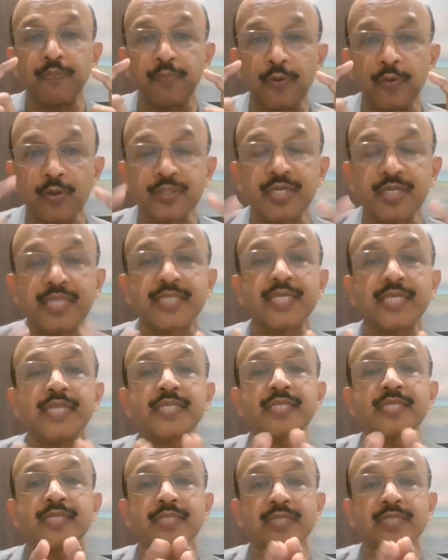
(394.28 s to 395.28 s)
process
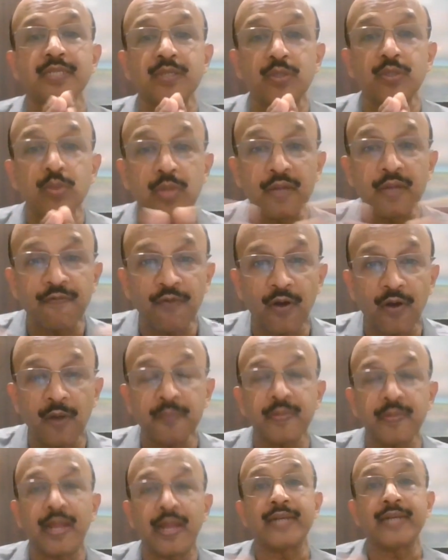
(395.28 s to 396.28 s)
is
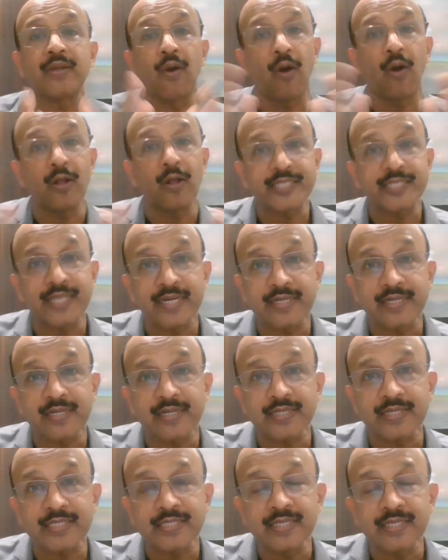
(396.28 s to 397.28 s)
uniform at all
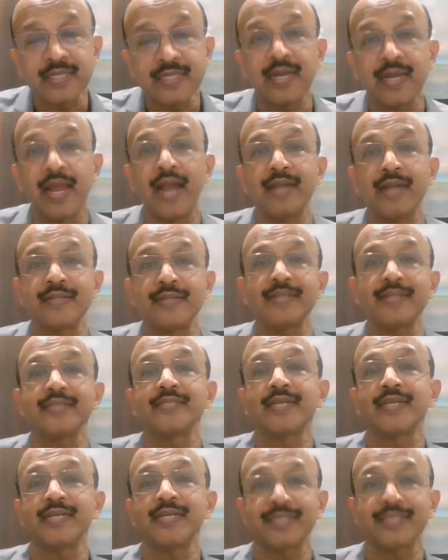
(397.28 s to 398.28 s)
centers and the
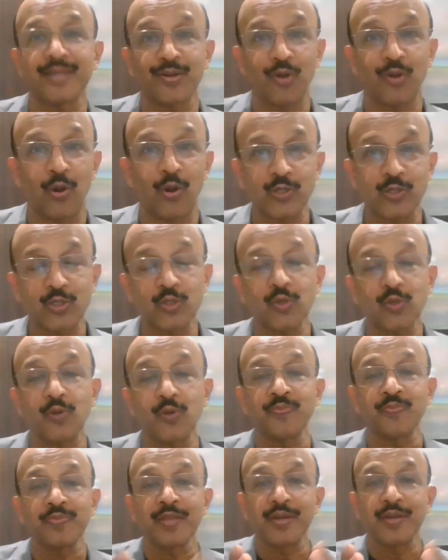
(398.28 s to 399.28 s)
results are
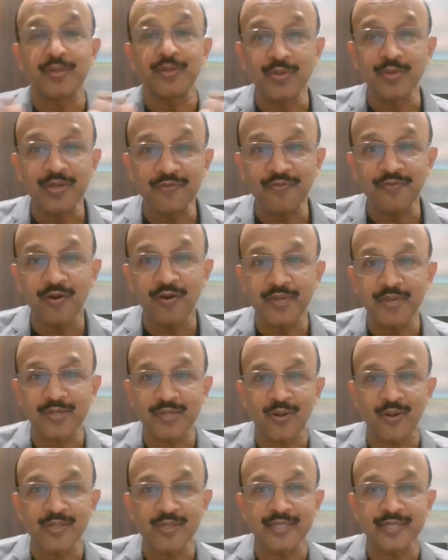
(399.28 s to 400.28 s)
also uniform at
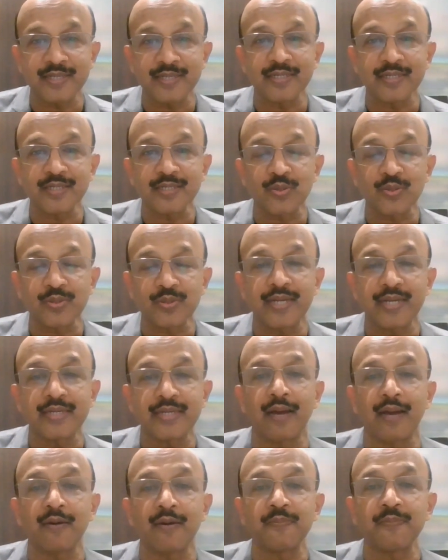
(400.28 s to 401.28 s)
all centers, so
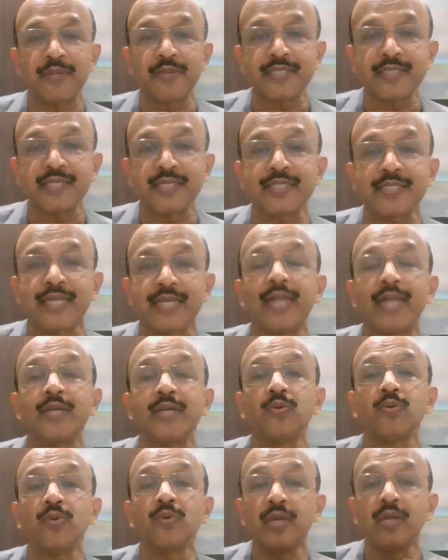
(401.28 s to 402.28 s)
that our patients
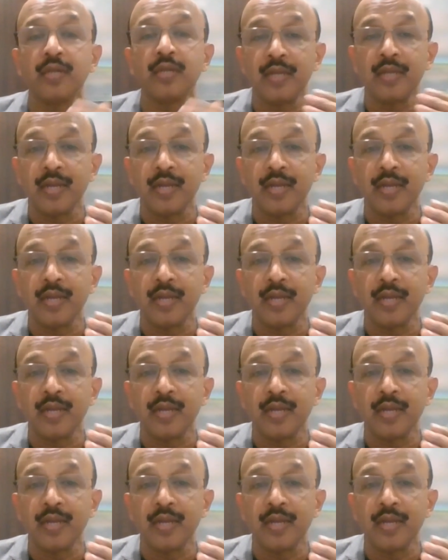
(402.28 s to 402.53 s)
can do